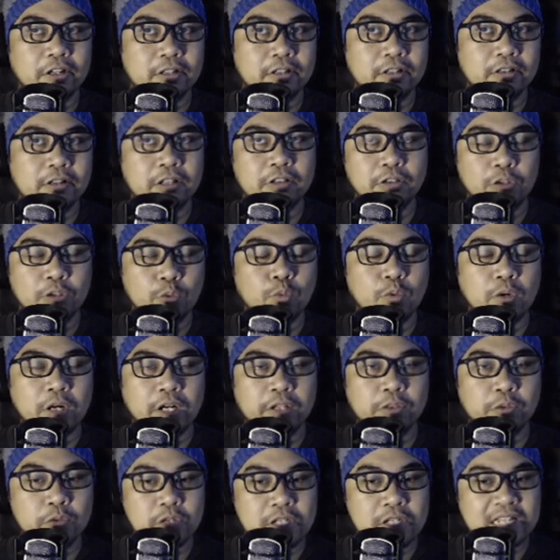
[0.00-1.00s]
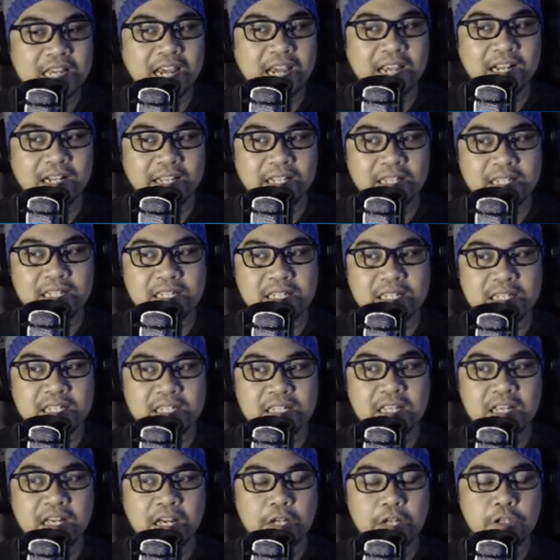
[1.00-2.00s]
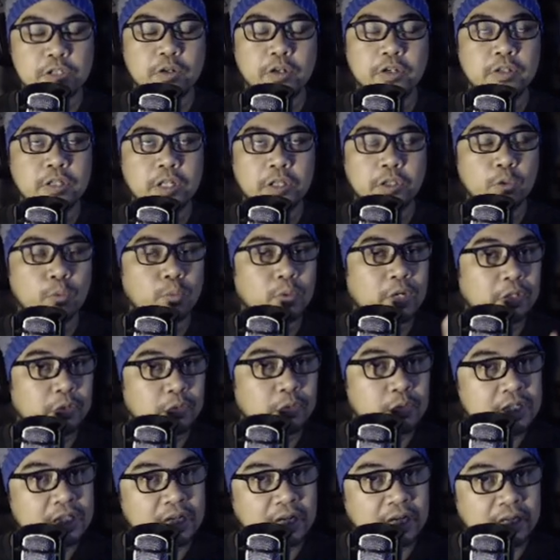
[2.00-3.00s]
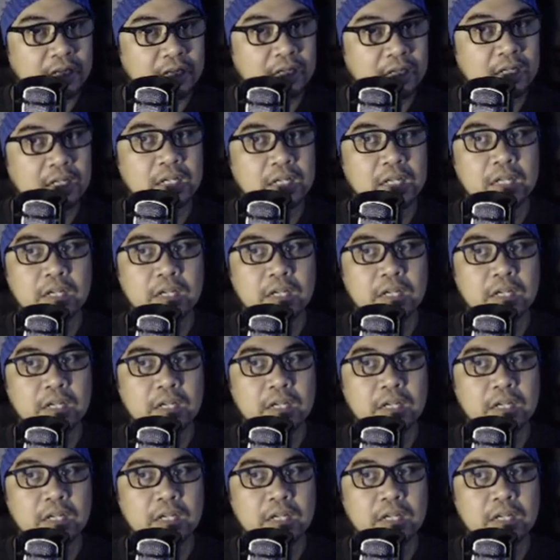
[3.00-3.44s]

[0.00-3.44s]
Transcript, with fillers: that you want to silence, that you want to stun,